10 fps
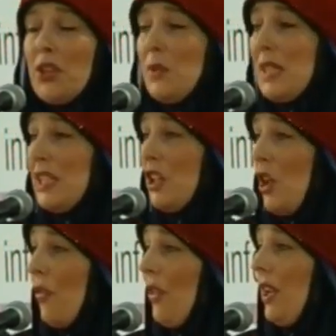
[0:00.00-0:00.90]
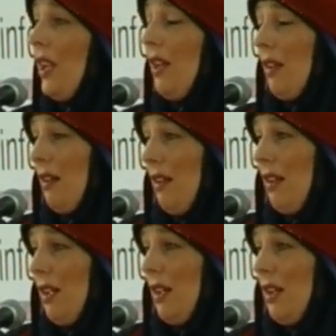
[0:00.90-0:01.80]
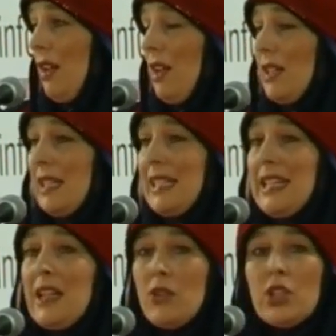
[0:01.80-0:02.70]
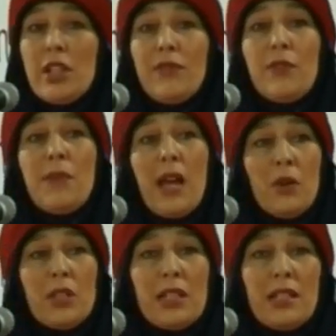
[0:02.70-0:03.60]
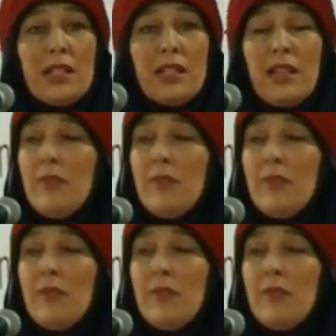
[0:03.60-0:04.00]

But there was nothing secretive about it.